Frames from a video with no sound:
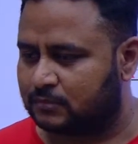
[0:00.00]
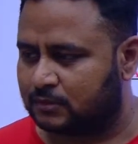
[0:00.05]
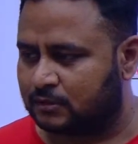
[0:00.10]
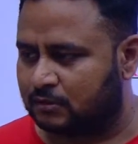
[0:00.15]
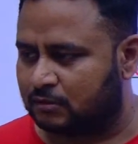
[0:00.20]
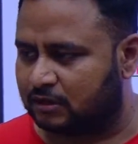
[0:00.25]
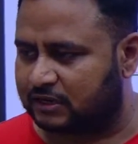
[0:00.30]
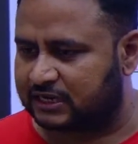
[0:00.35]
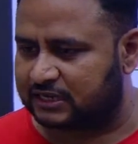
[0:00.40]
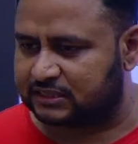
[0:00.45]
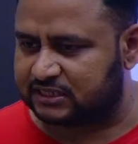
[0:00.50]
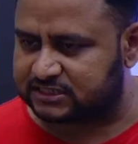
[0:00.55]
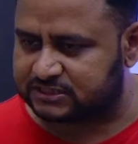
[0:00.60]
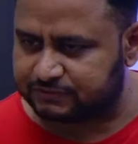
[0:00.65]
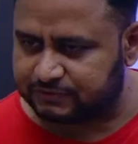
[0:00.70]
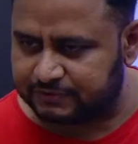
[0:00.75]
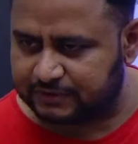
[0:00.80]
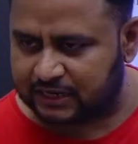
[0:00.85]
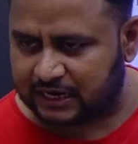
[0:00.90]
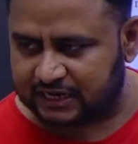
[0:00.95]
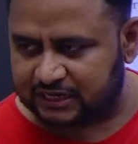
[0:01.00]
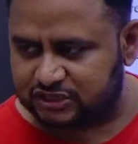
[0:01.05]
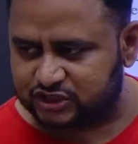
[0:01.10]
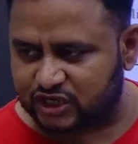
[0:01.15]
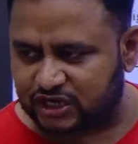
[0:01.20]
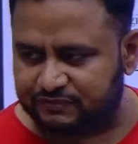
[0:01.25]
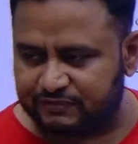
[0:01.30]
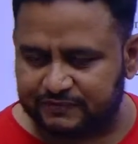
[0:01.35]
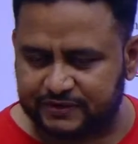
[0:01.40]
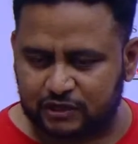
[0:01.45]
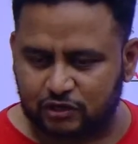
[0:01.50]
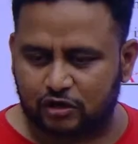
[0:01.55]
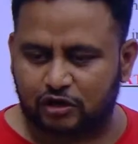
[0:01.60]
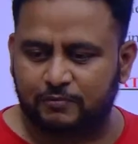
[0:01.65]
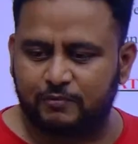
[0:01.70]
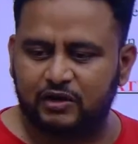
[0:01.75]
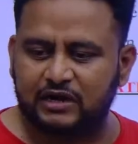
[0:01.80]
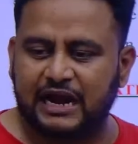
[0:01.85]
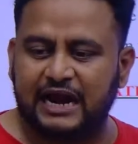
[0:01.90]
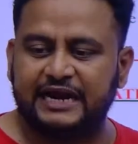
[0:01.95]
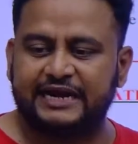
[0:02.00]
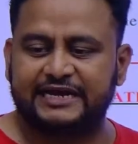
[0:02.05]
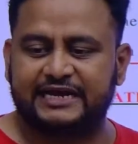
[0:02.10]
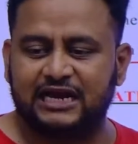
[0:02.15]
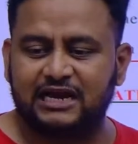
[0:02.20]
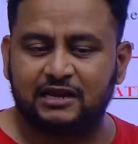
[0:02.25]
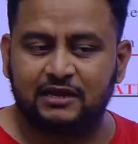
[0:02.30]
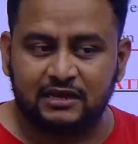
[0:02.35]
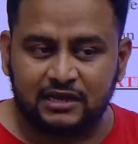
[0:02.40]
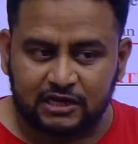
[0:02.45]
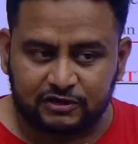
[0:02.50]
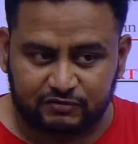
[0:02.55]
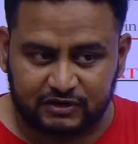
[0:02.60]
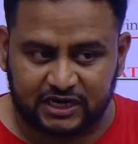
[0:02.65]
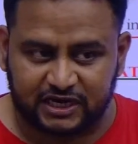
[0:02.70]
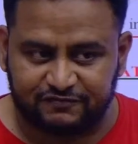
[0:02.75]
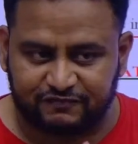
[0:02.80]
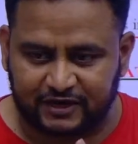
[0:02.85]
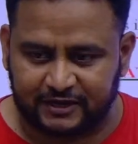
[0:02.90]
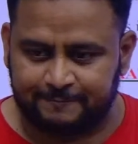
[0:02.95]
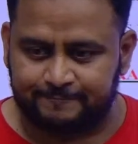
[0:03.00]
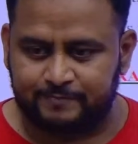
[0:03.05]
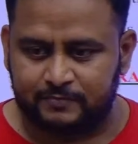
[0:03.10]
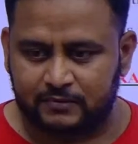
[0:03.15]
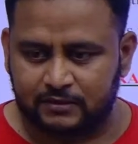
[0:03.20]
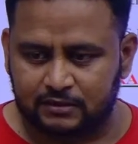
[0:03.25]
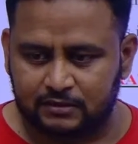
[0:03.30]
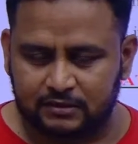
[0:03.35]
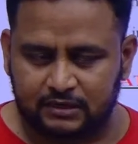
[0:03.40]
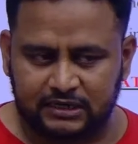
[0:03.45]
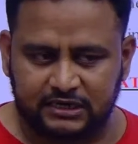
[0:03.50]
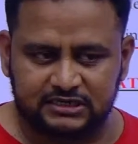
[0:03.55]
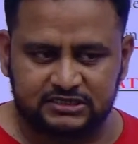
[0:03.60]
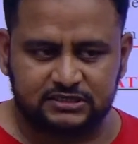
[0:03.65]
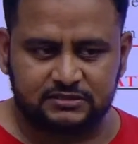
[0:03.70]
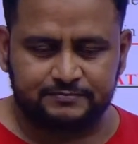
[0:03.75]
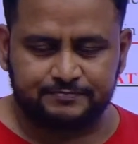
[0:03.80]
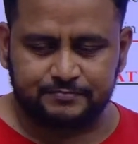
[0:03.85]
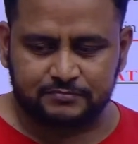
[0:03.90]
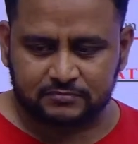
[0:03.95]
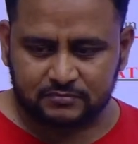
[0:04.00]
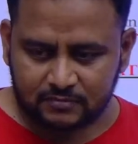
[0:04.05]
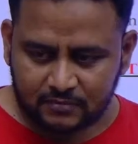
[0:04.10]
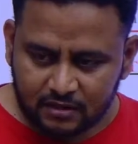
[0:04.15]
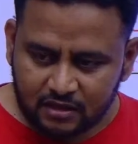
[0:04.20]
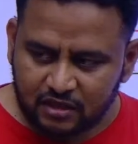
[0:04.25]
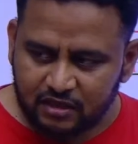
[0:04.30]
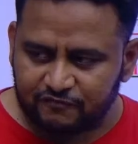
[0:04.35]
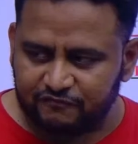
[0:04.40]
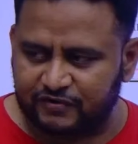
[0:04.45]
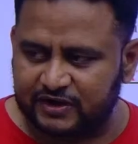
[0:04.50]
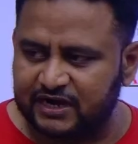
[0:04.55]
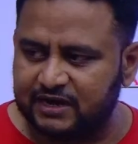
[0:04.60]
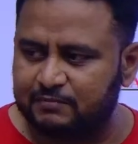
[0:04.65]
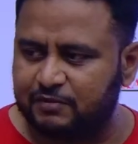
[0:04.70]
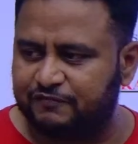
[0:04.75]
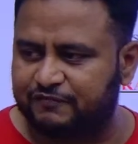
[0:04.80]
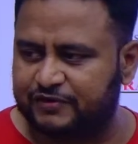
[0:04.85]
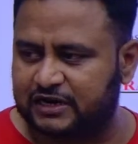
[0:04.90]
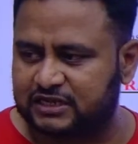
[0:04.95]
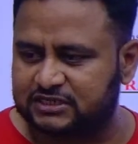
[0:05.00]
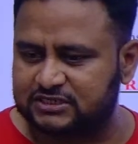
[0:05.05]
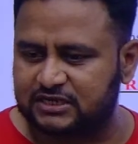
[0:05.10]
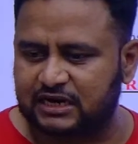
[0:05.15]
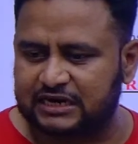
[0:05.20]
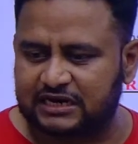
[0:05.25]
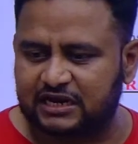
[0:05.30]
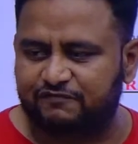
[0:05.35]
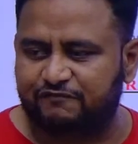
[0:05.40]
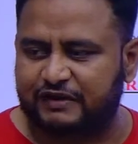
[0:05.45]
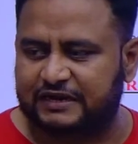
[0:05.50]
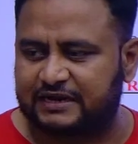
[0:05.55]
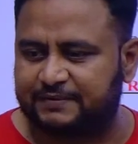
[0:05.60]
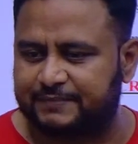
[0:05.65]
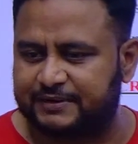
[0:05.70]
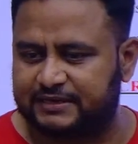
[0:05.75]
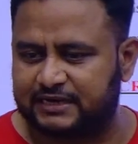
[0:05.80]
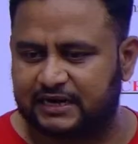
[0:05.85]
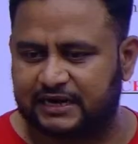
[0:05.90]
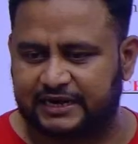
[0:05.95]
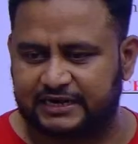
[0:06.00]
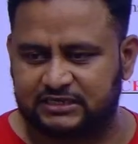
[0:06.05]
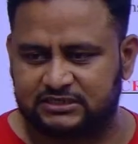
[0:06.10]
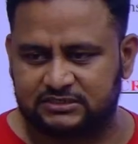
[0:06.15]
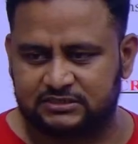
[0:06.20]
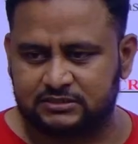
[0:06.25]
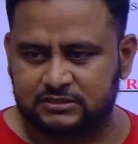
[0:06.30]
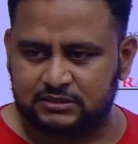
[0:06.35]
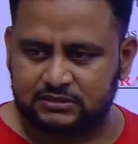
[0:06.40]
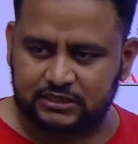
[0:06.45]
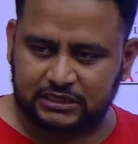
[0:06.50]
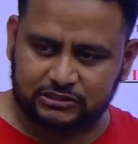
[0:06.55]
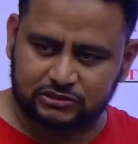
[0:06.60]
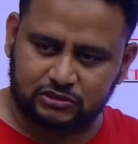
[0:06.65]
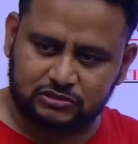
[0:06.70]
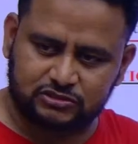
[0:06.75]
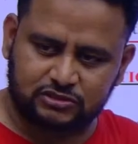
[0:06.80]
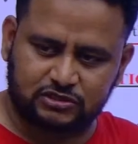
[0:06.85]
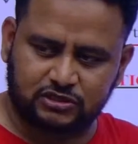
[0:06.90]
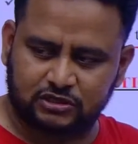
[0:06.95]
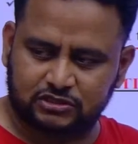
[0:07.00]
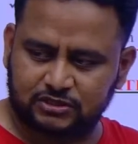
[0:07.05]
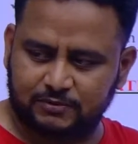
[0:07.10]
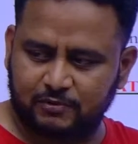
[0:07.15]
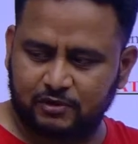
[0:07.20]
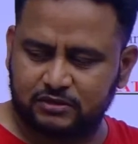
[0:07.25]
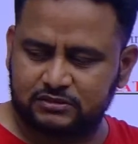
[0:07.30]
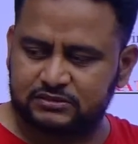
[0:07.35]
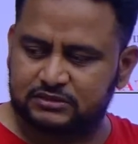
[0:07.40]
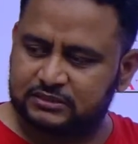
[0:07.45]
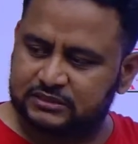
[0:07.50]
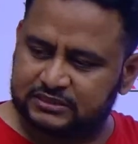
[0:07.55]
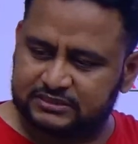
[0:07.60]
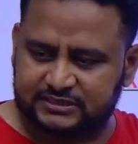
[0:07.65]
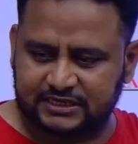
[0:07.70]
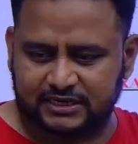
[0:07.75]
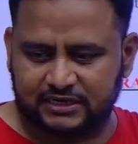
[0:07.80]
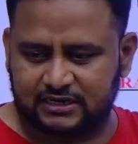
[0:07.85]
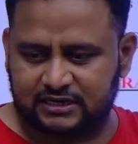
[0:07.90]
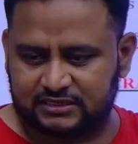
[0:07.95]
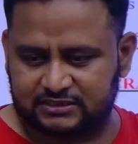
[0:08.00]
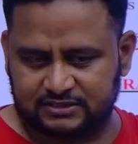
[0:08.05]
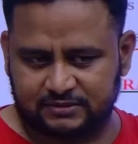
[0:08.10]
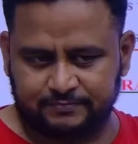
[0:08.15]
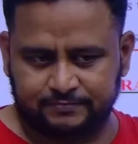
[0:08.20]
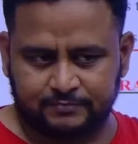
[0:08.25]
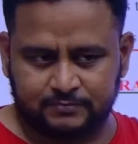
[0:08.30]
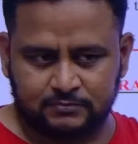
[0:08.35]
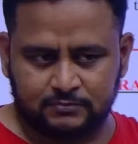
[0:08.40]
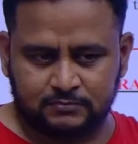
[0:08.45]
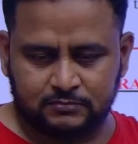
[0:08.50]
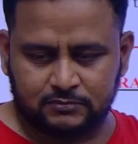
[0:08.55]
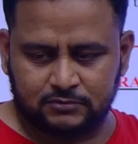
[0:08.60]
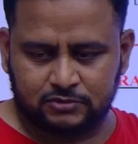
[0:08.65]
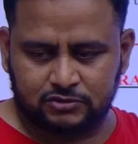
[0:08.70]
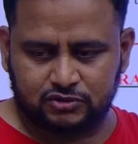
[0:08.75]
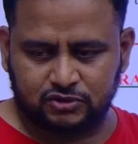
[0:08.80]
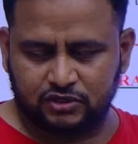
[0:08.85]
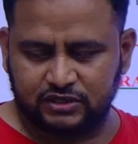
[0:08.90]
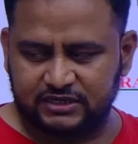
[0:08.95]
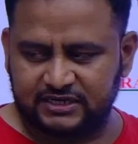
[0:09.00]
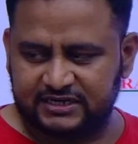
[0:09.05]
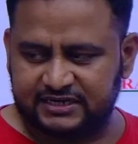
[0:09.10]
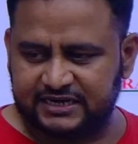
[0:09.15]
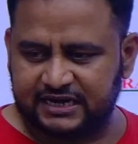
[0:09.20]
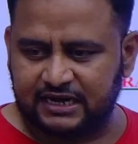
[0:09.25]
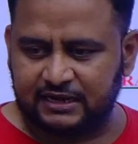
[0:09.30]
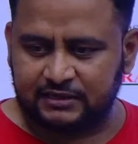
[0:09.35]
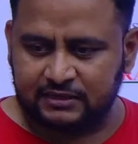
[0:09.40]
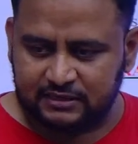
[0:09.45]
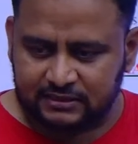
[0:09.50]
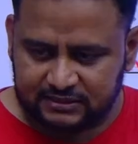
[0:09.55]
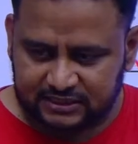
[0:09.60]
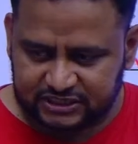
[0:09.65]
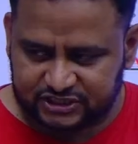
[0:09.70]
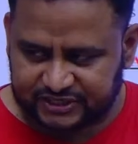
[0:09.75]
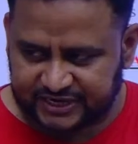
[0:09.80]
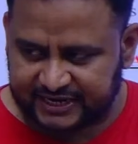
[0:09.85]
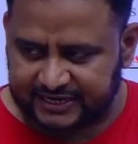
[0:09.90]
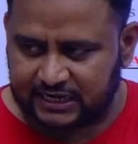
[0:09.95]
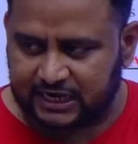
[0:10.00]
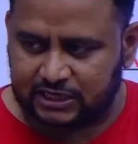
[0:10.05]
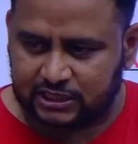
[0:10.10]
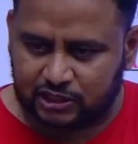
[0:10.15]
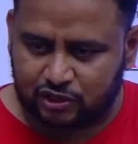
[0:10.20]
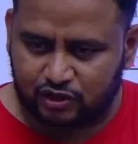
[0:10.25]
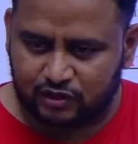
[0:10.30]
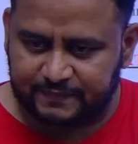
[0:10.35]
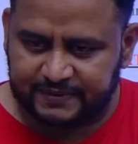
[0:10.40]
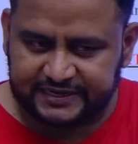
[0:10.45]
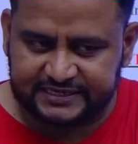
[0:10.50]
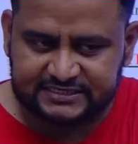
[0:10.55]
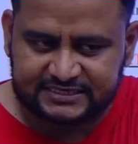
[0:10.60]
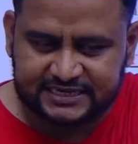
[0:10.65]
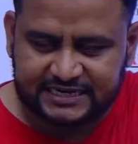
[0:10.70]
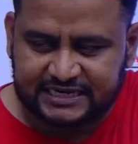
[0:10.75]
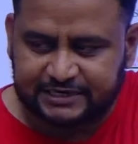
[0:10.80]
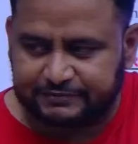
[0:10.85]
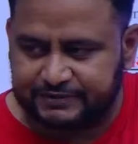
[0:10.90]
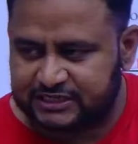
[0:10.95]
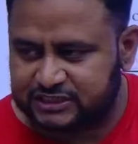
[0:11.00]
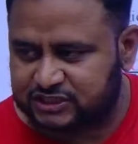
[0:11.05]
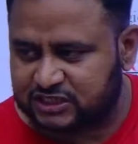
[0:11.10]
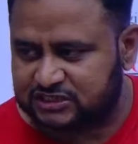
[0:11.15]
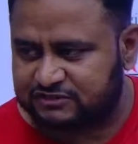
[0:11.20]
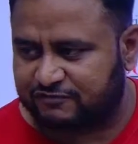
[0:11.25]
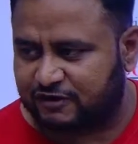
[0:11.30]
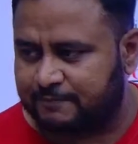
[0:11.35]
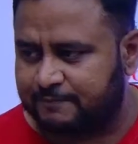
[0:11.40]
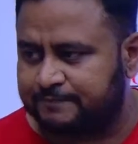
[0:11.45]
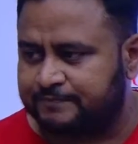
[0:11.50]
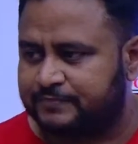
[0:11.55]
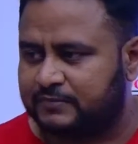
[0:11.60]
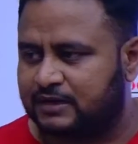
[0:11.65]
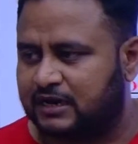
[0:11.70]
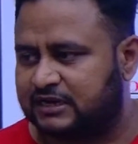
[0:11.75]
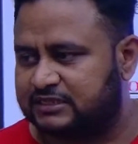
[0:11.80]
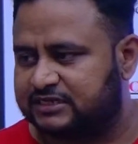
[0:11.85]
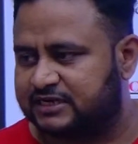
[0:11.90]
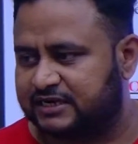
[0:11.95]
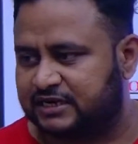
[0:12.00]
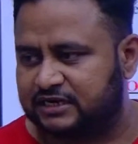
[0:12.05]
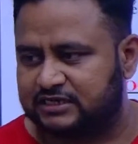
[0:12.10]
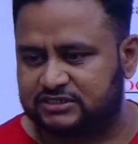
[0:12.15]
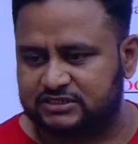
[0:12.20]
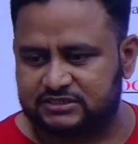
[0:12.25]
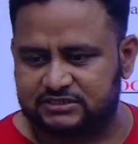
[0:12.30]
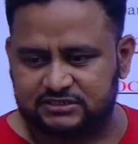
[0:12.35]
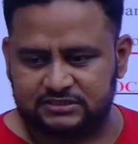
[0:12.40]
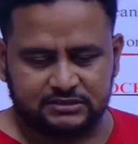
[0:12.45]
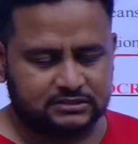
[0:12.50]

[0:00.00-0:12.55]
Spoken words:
Okay, this we will understand when we talk about Article 25. That is freedom of religion under fundamental rights. That also talks about secularism. So in India, the state or the government is equidistant from other religions.